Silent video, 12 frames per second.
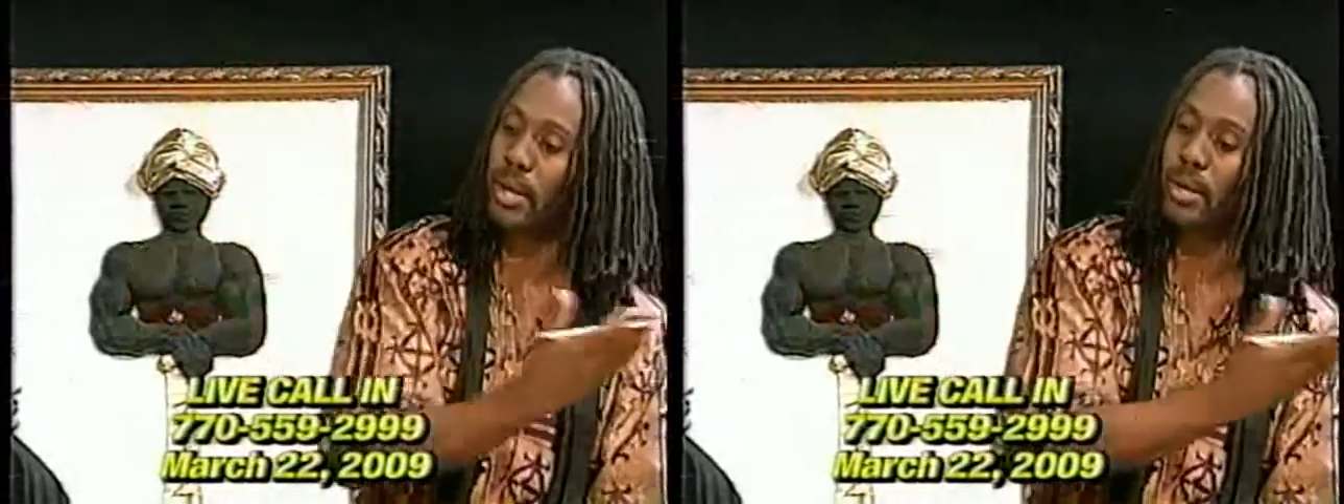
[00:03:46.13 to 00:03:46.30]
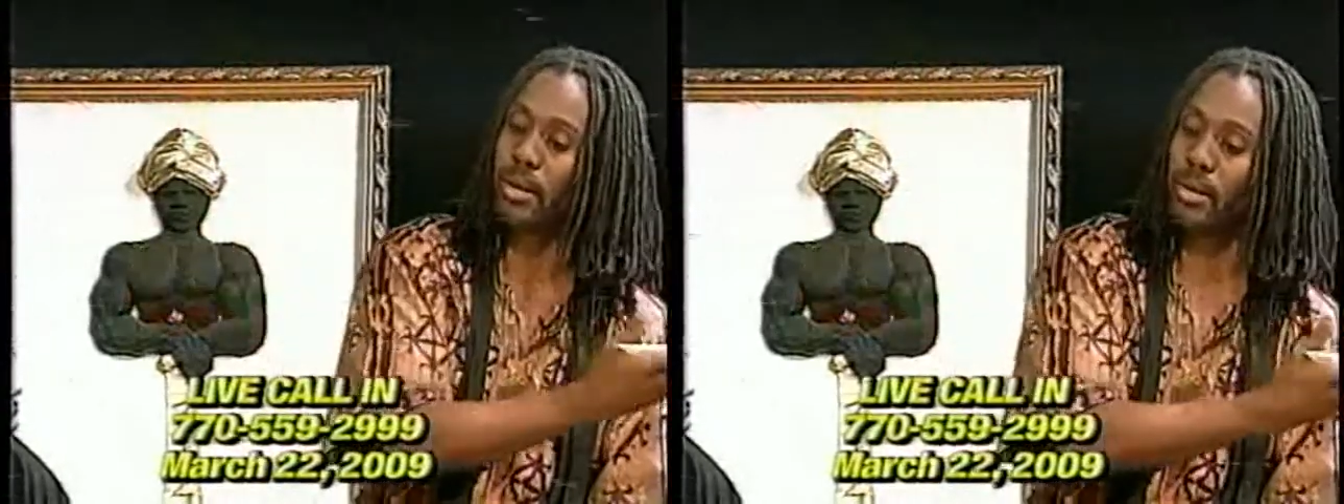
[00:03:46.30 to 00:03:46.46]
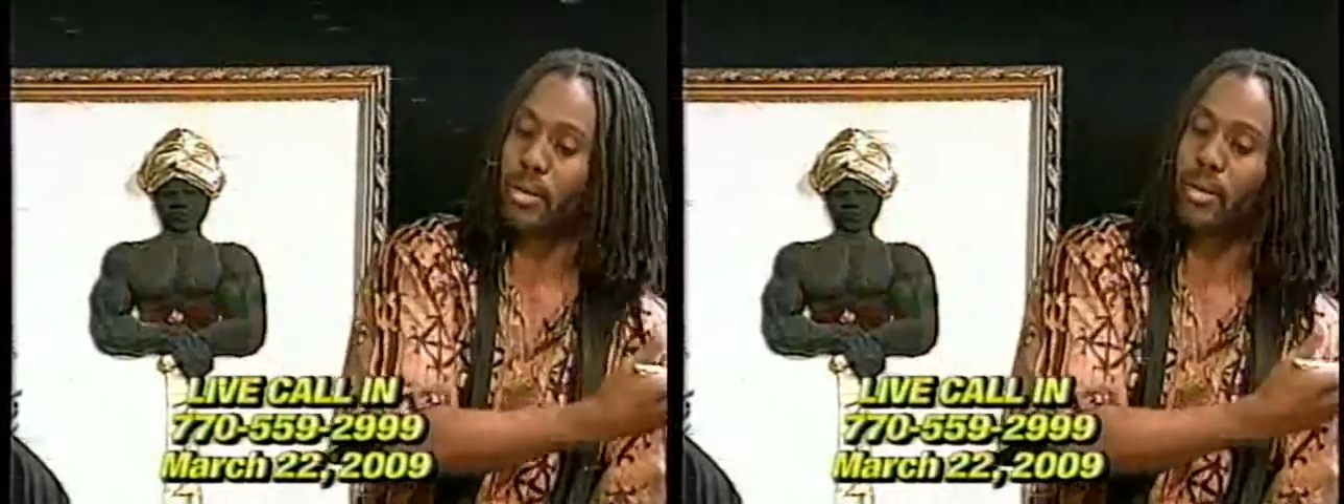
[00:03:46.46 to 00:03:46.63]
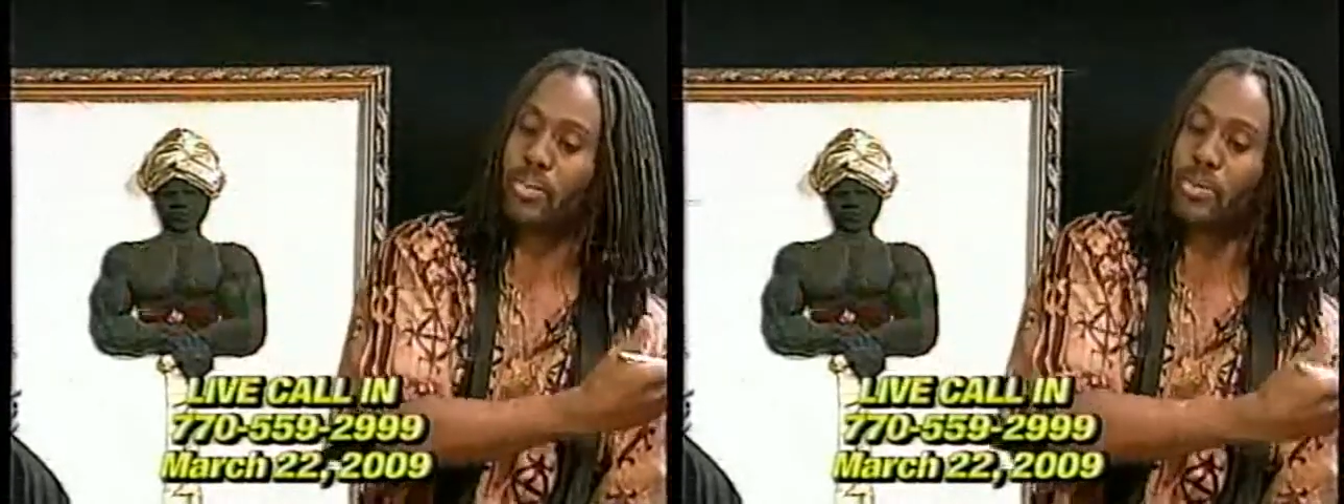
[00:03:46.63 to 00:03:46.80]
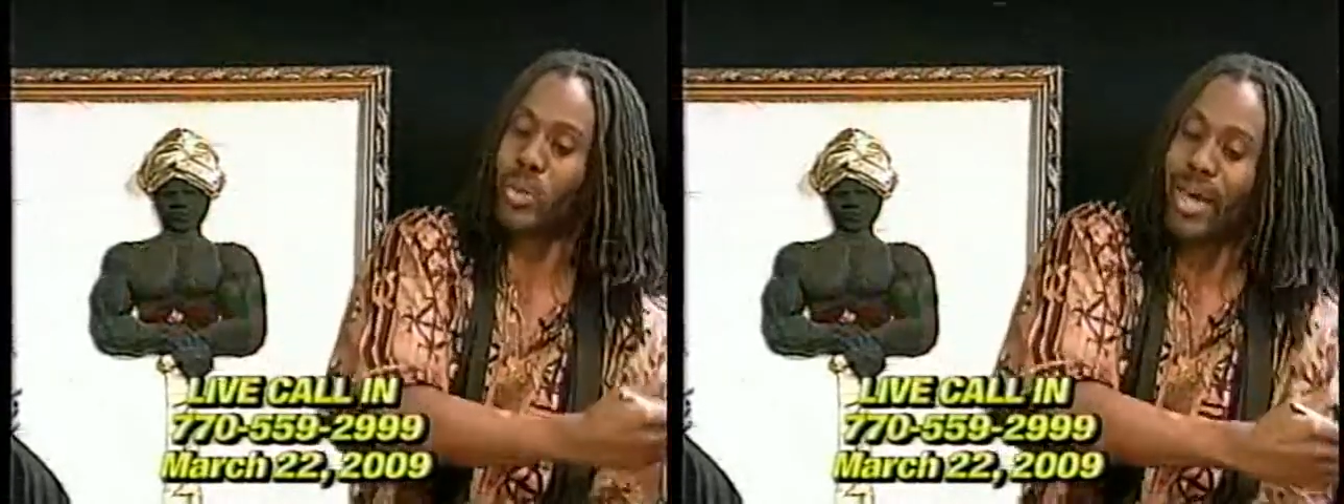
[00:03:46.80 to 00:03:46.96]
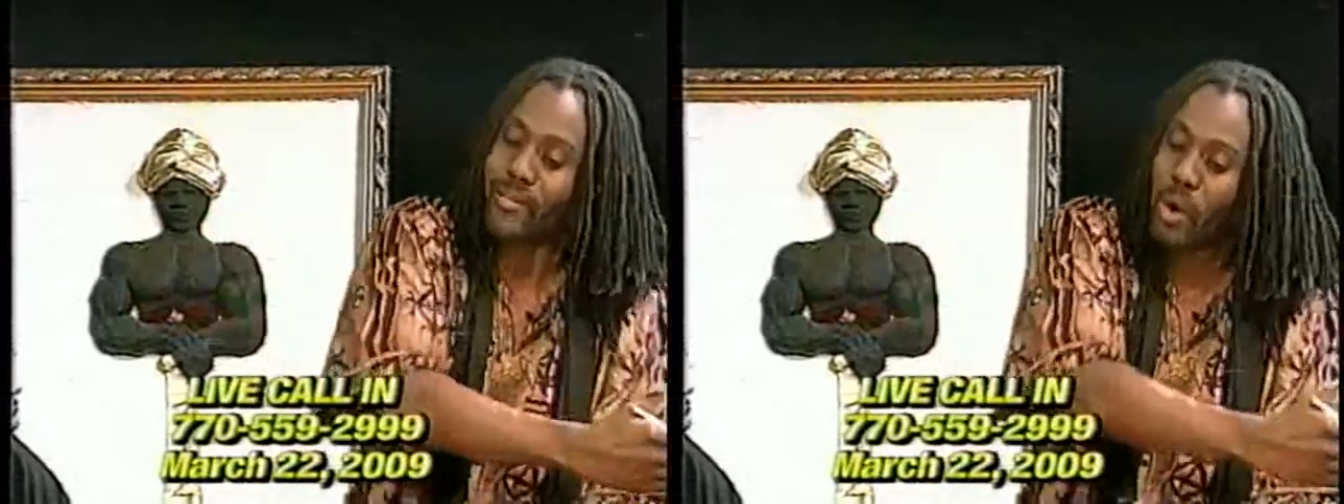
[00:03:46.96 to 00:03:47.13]
and you know, so
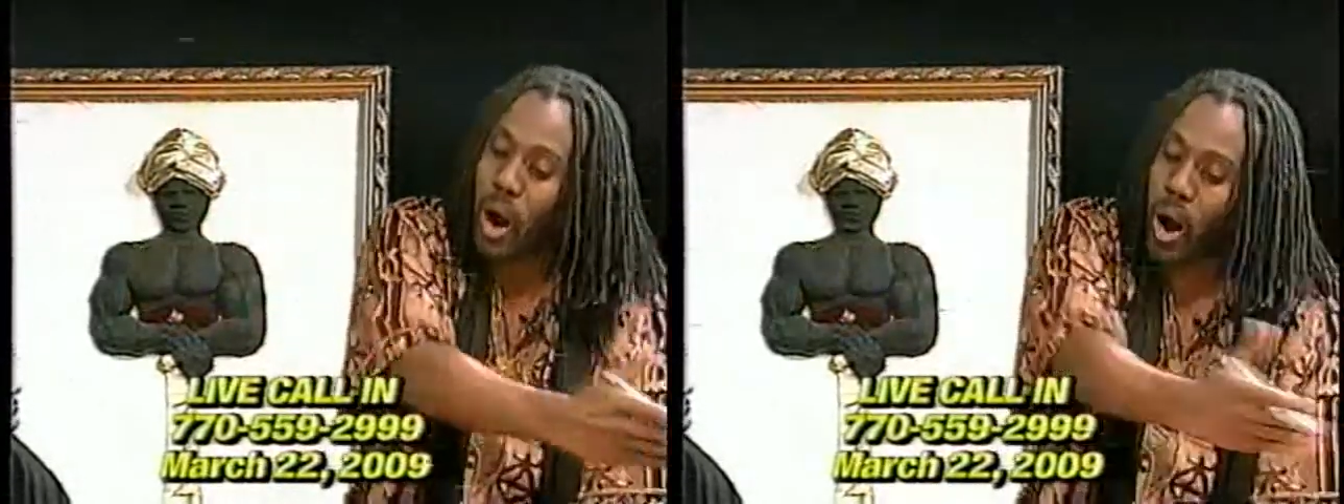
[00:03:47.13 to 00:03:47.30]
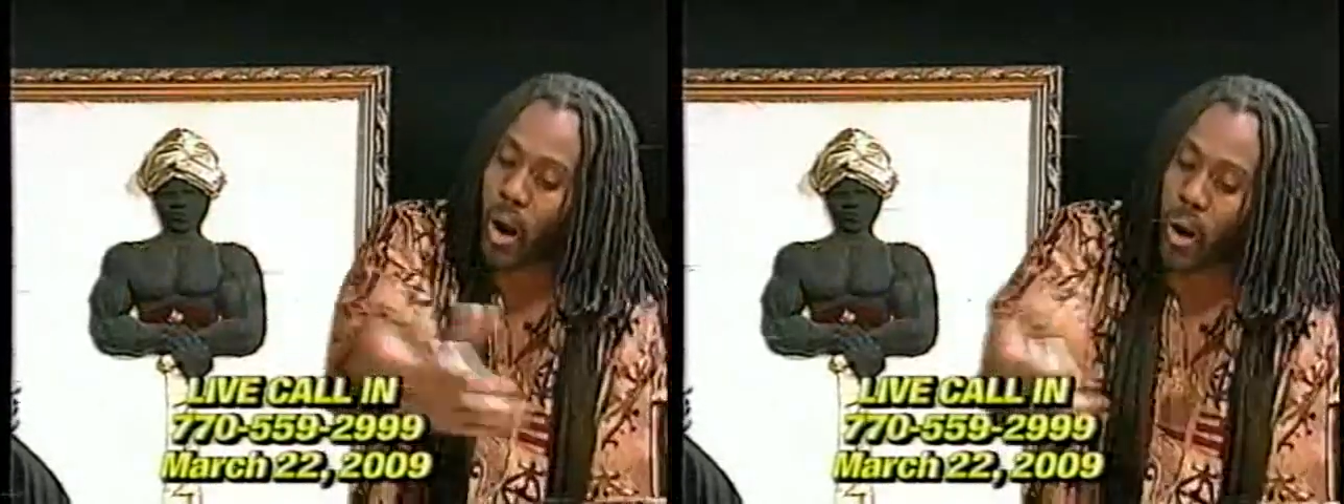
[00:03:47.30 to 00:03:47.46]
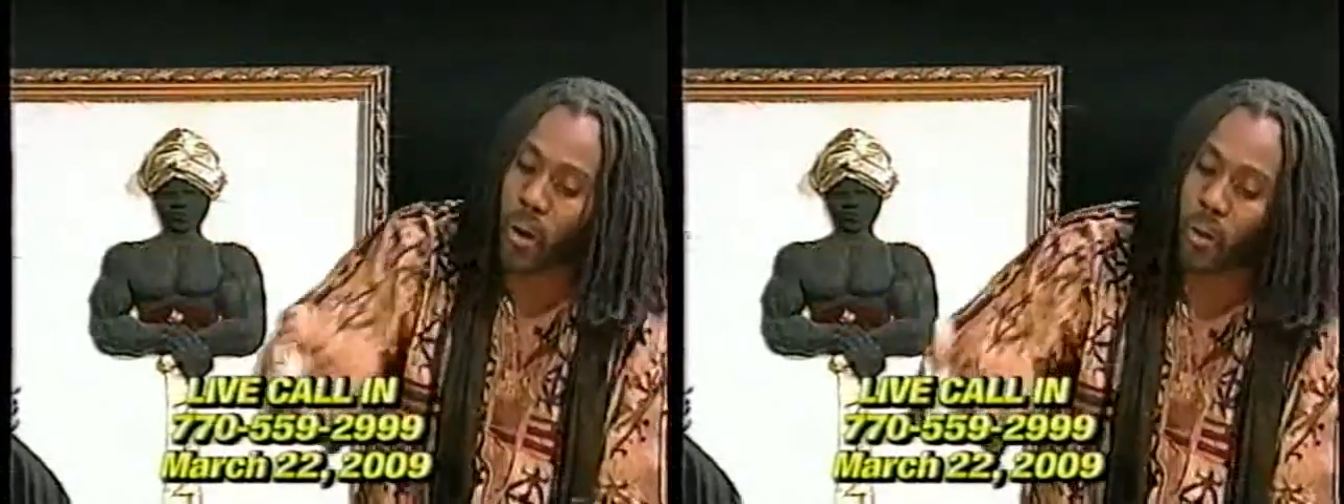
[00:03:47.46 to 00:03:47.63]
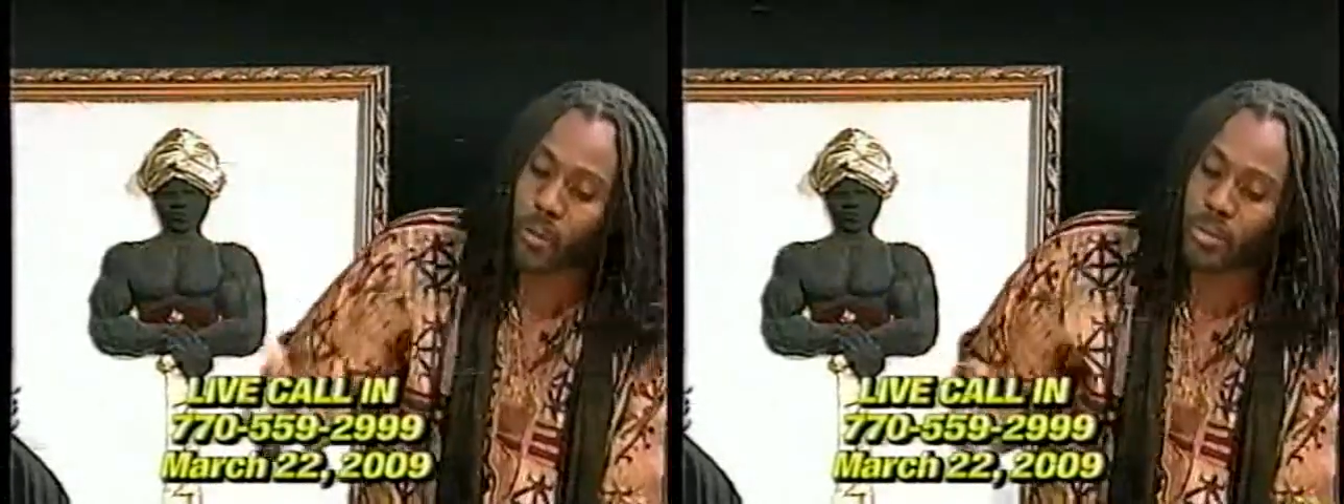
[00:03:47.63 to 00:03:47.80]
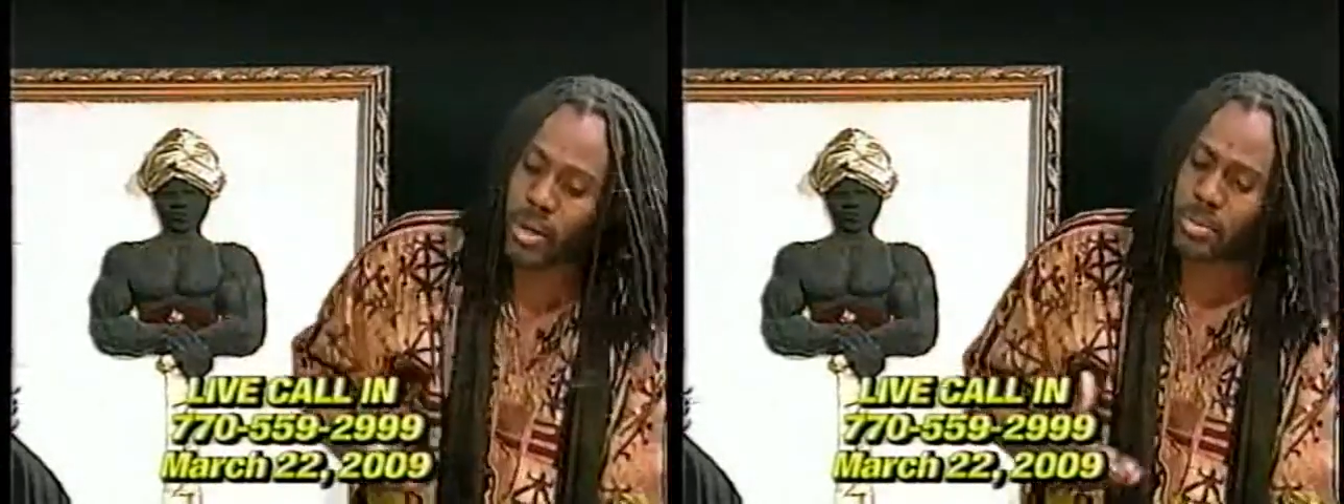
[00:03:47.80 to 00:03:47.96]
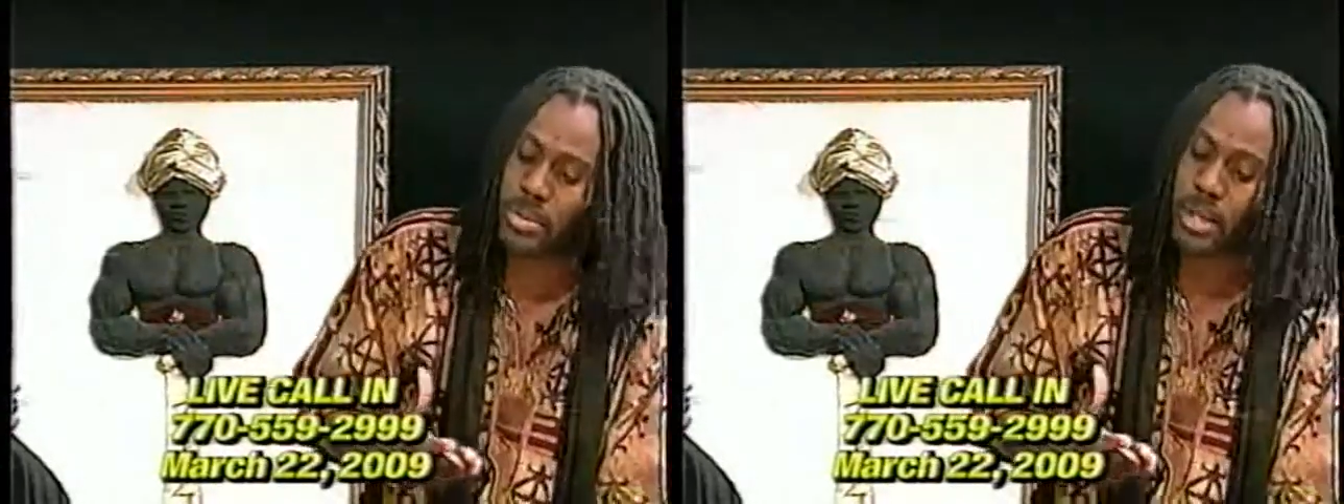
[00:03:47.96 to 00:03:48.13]
we have to all,
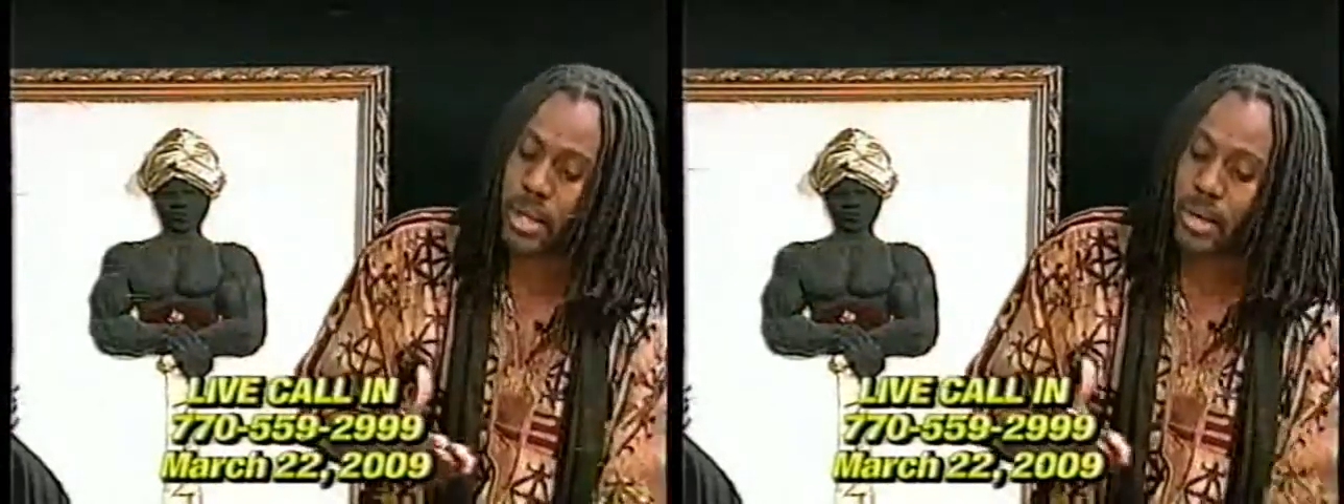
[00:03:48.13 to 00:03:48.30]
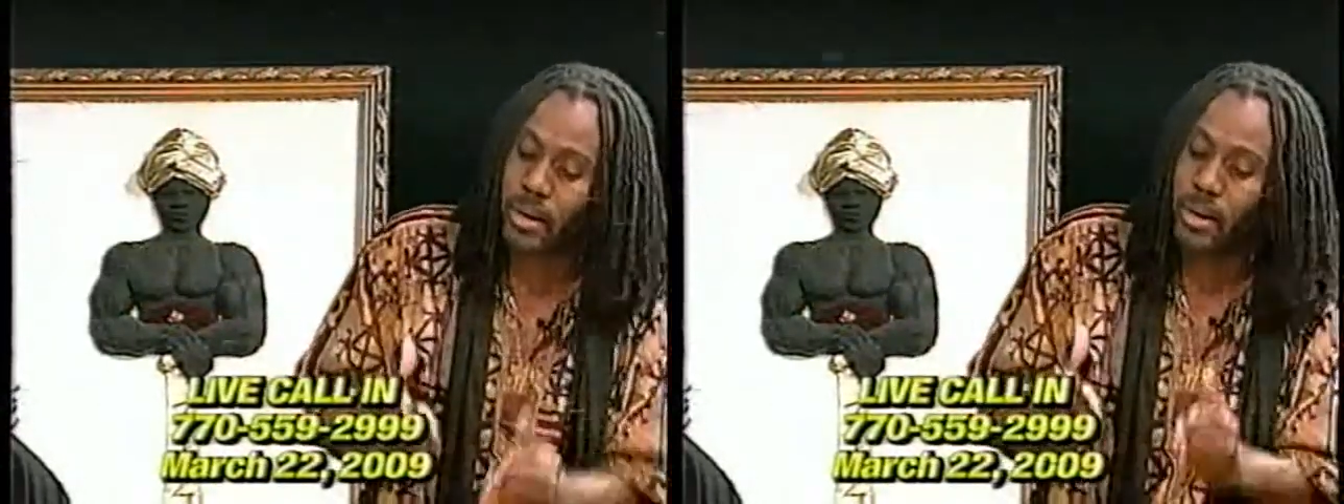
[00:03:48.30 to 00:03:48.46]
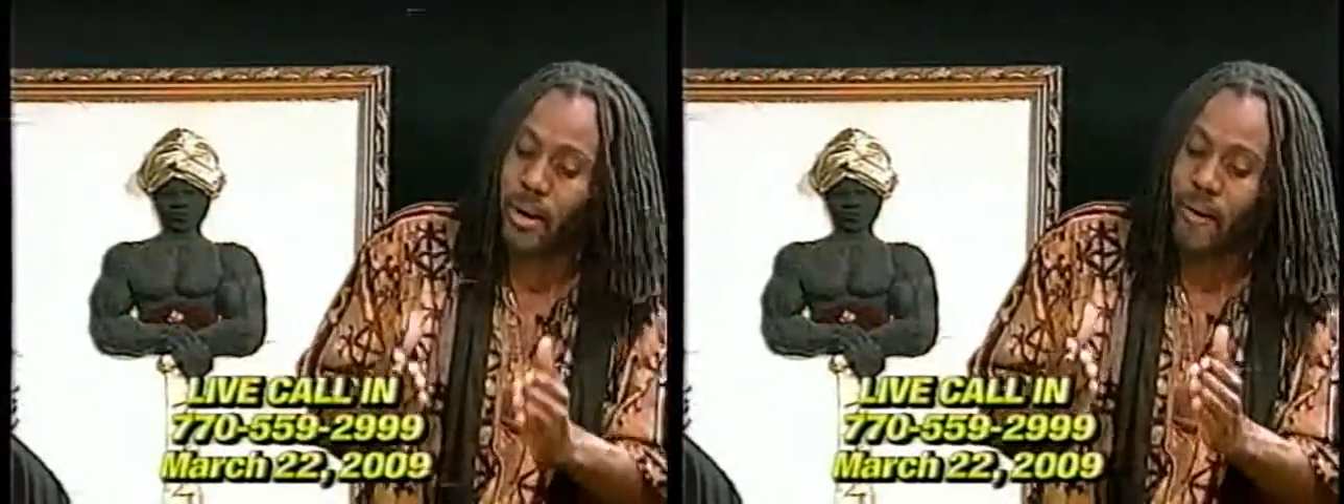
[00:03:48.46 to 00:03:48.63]
you know, I'm saying,